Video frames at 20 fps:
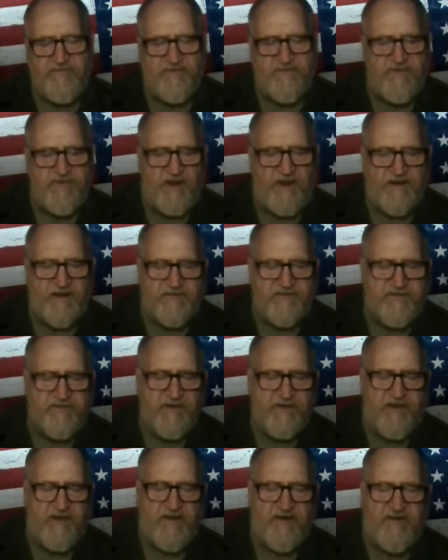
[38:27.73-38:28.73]
like I
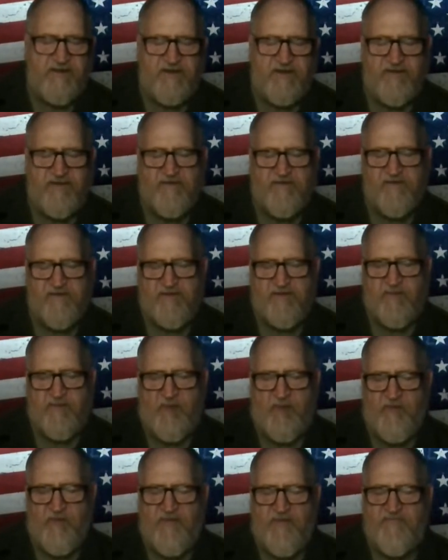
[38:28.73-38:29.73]
said in
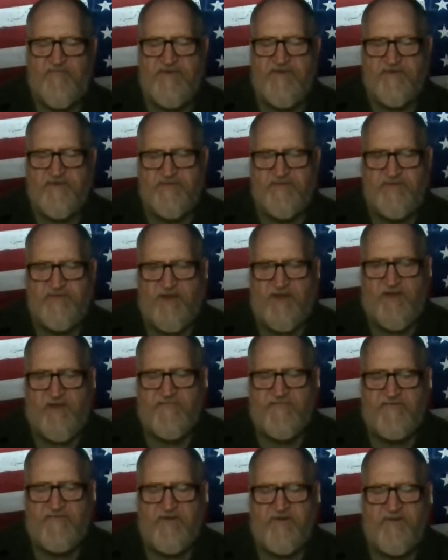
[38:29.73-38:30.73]
my previous
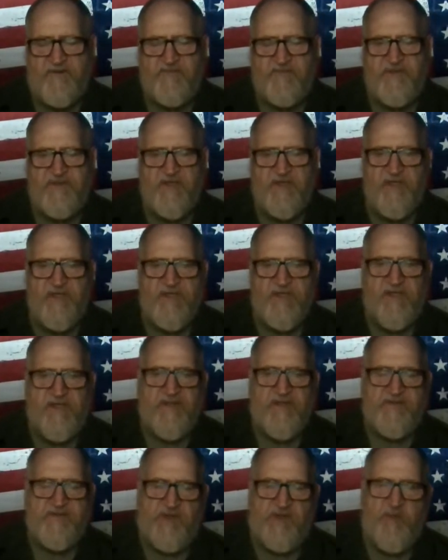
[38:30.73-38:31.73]
live streams,
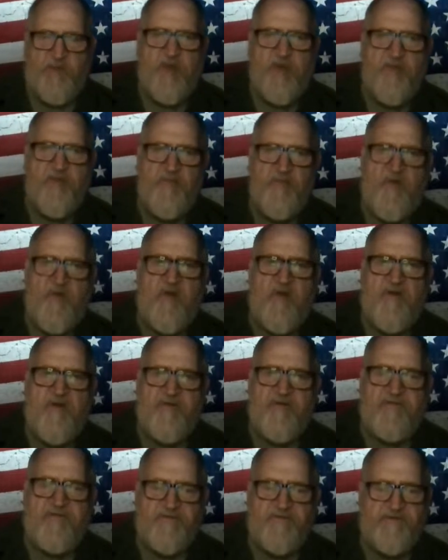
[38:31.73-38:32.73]
some of them
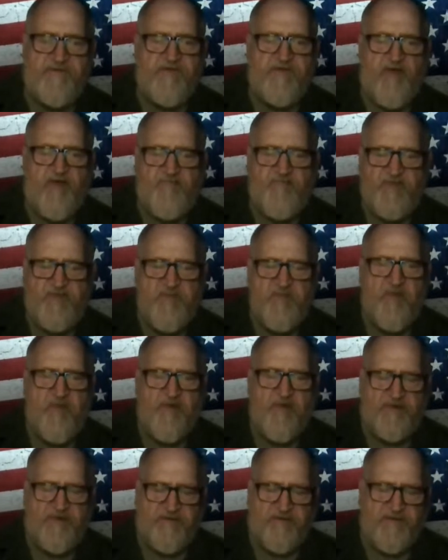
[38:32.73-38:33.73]
are
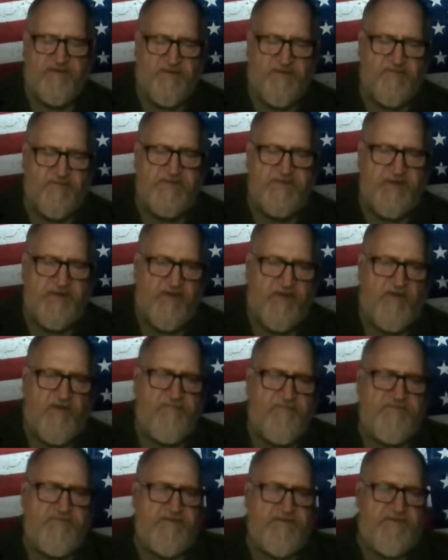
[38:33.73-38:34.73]
self-deporting
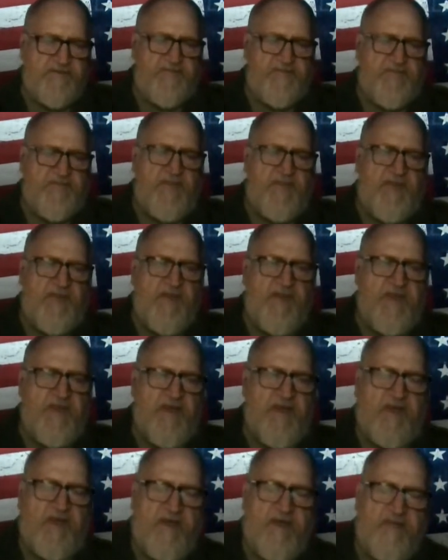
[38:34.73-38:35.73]
themselves.
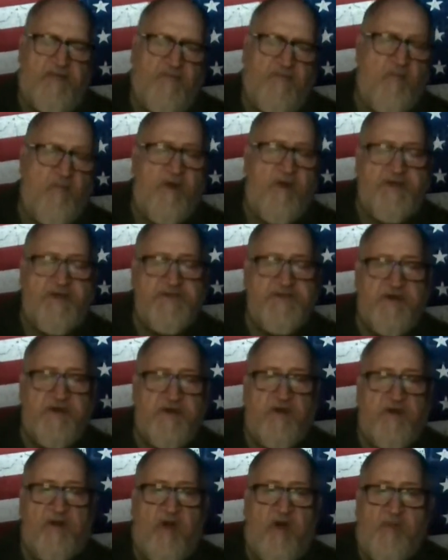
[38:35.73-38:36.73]
The ones that
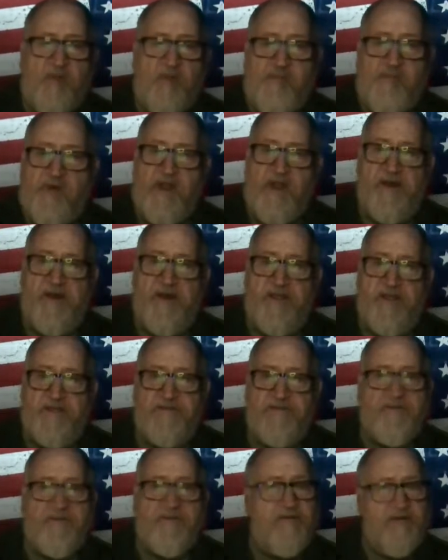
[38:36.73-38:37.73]
are all pregnant,
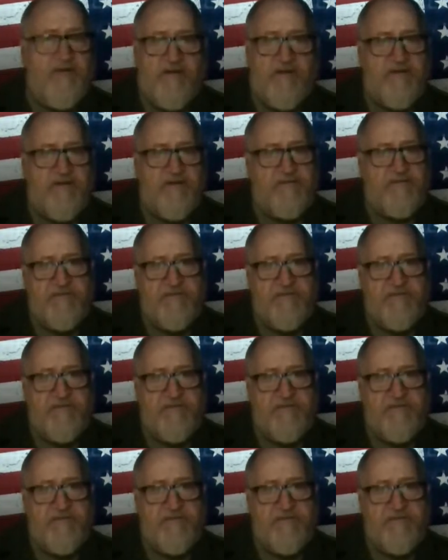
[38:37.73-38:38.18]
they're